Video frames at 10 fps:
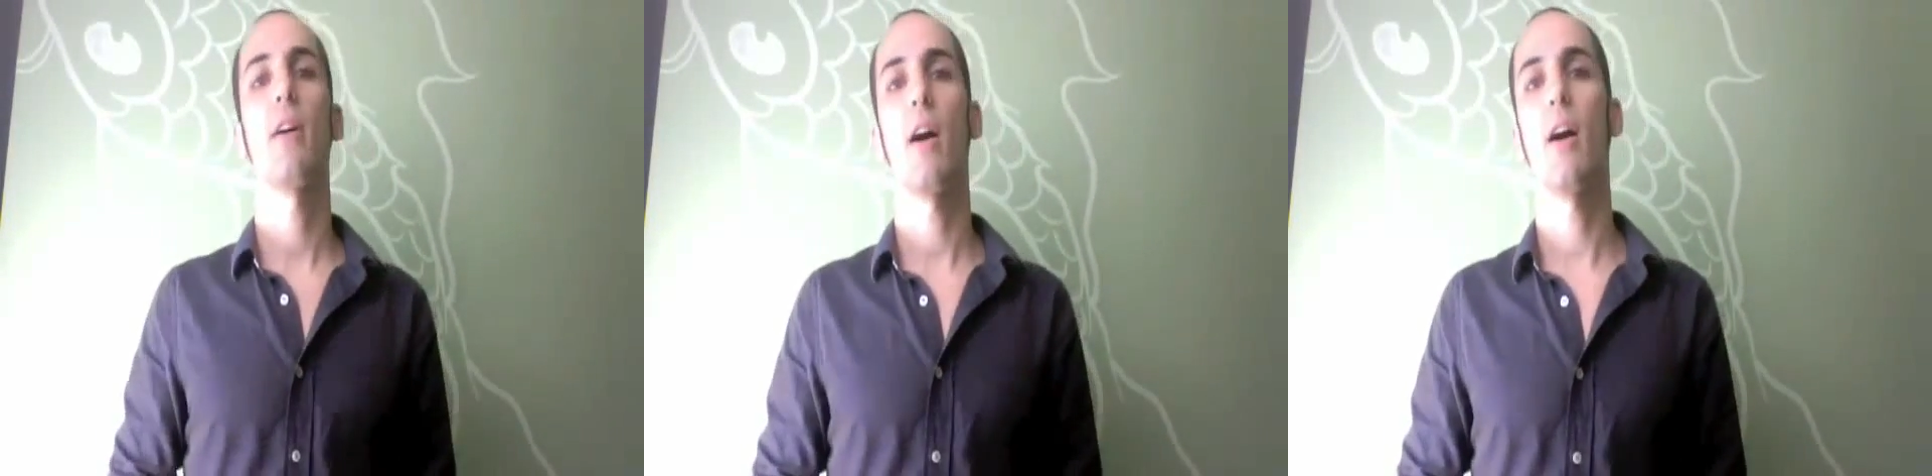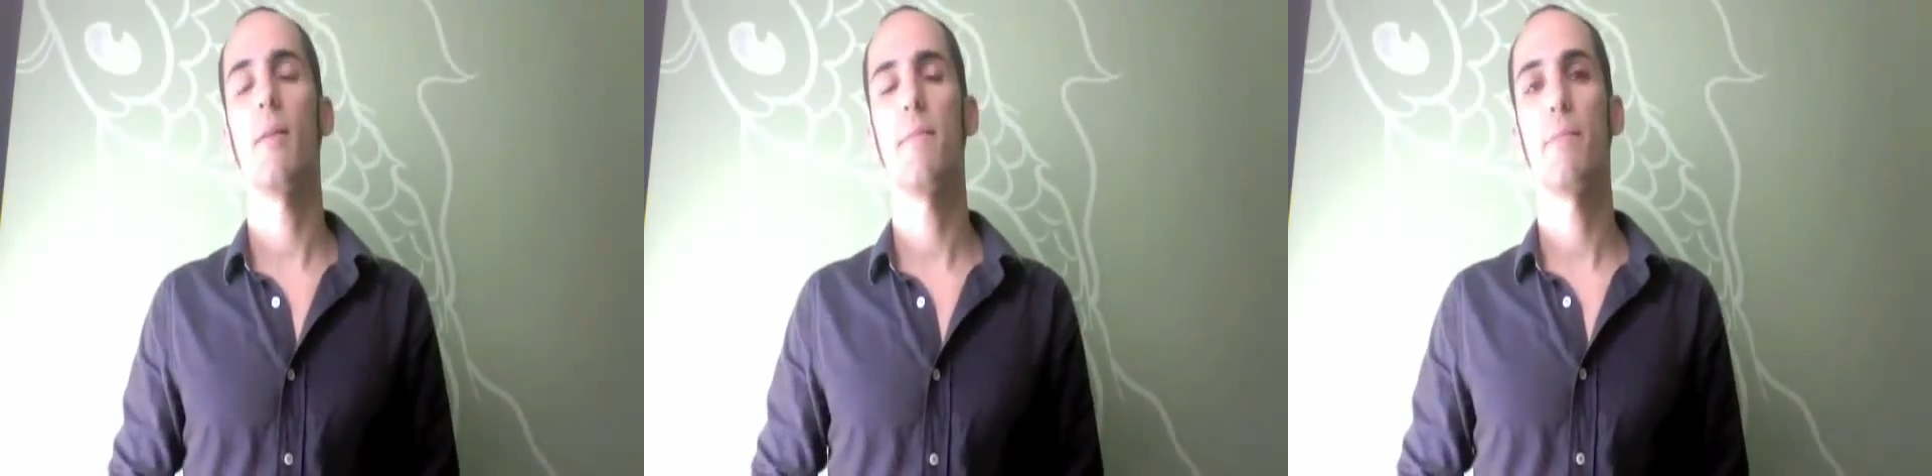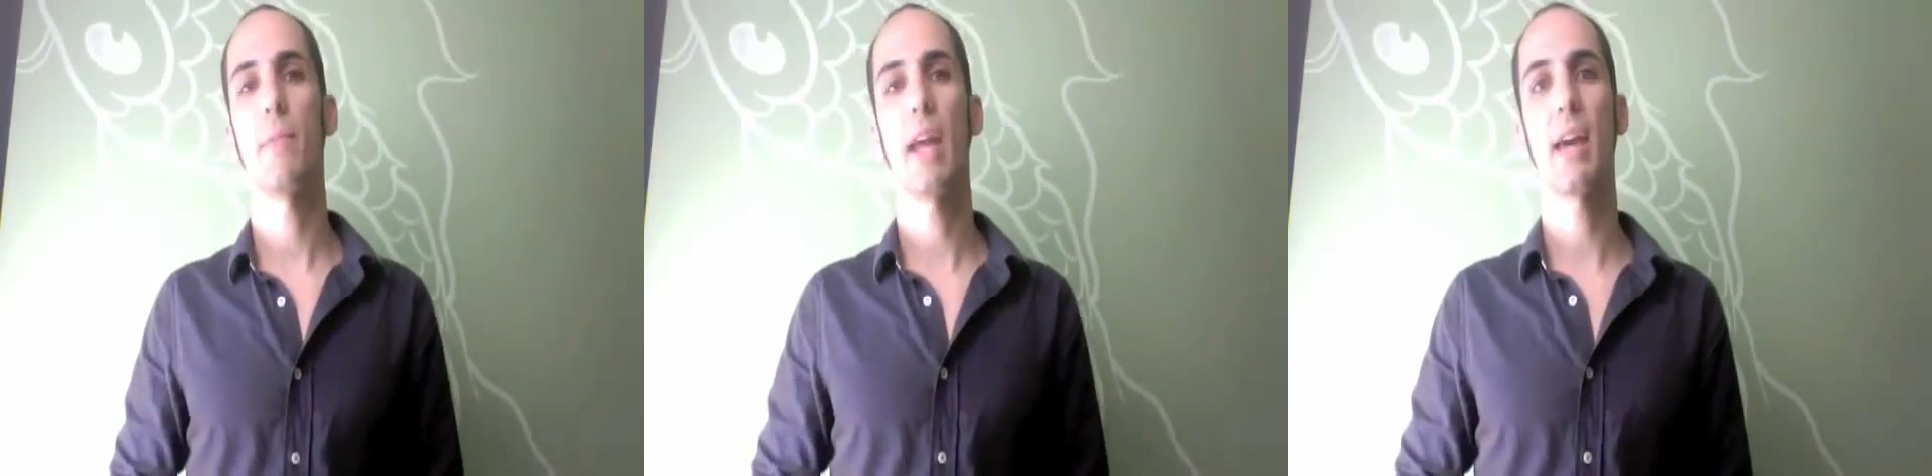
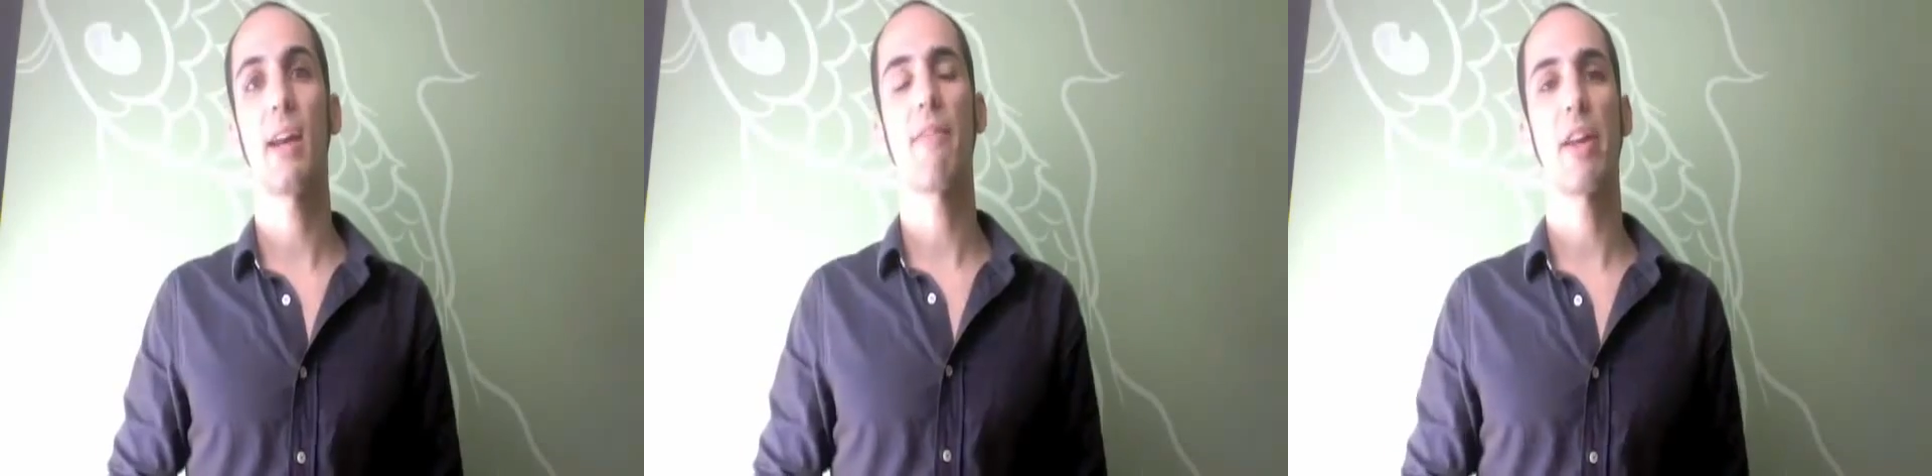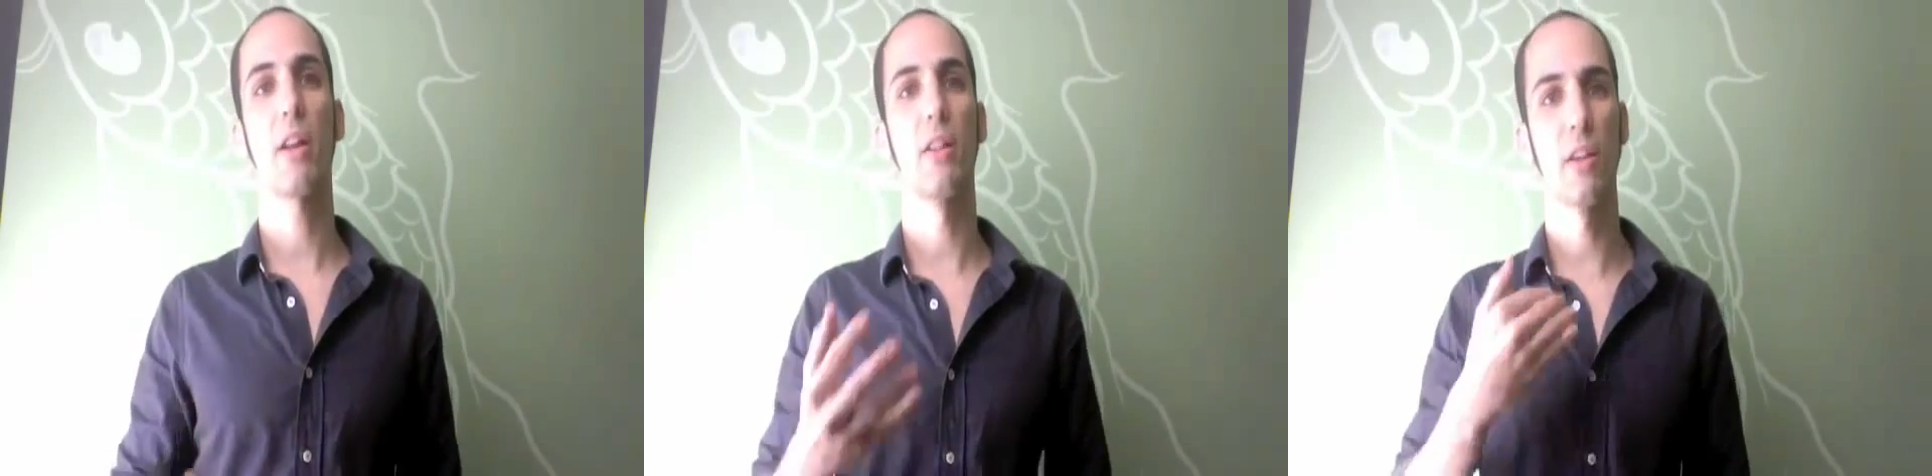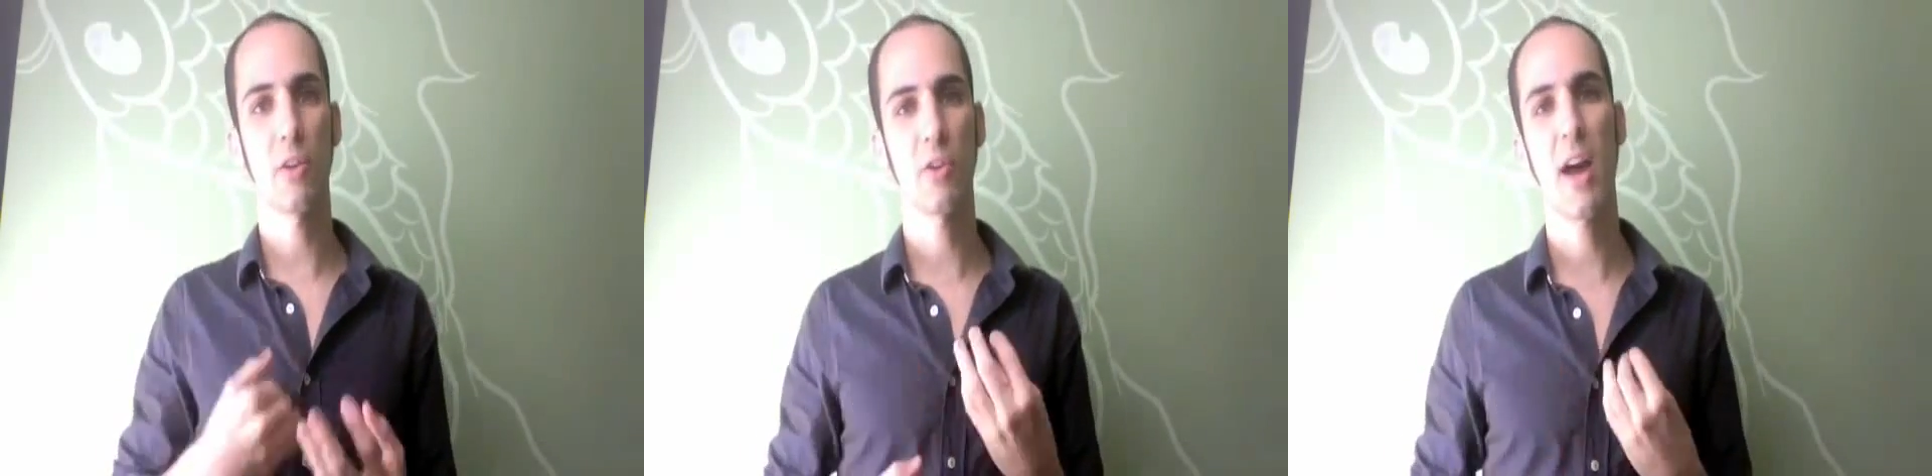and I've had to
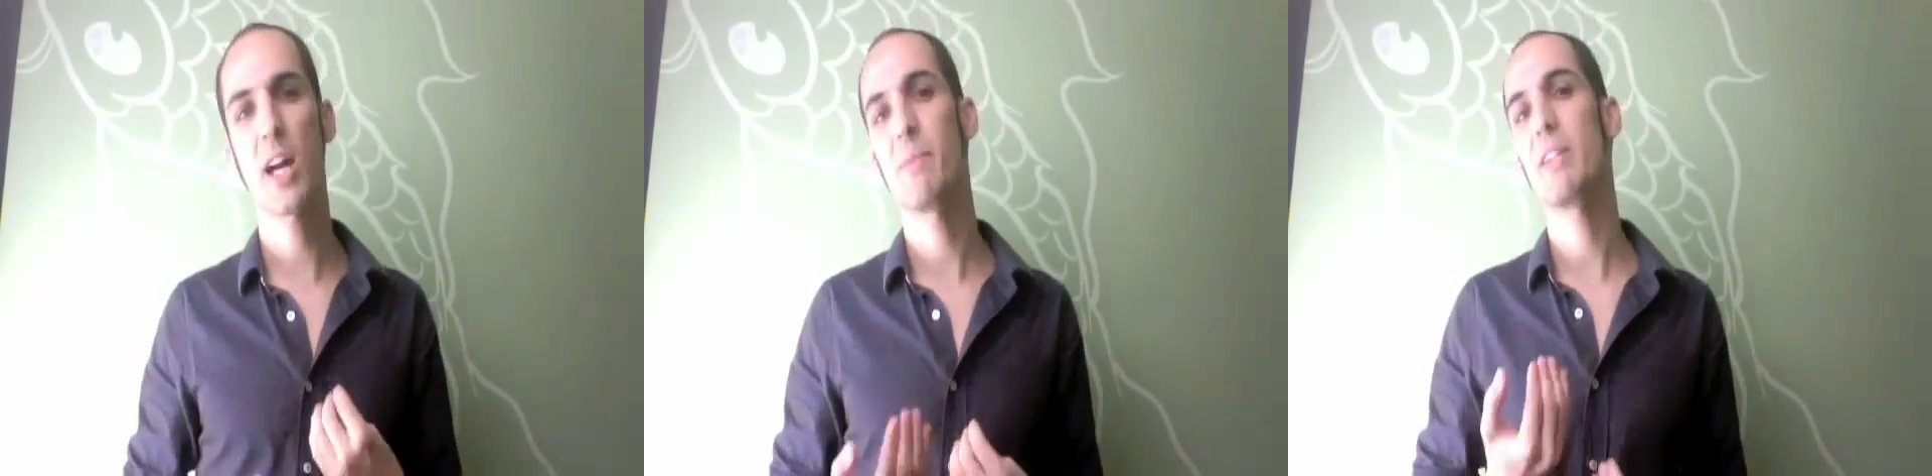learn how to